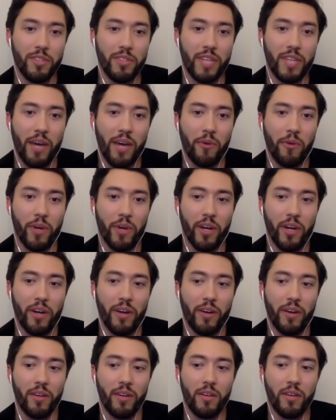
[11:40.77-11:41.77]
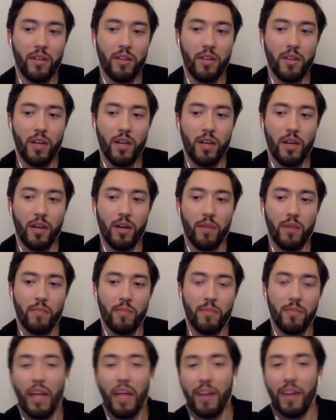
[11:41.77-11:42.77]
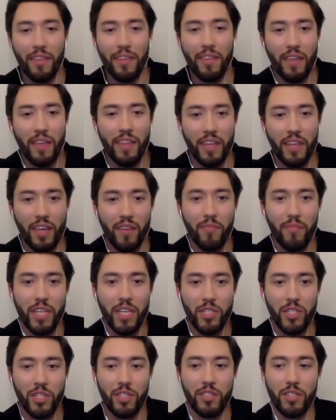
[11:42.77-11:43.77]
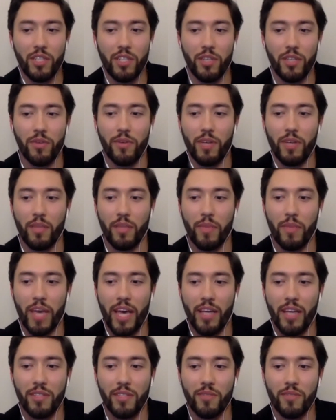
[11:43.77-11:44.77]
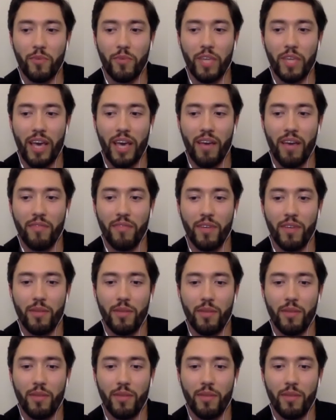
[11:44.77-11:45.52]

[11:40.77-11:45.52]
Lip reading: Now we're and I think I've mentioned to you in the past, we have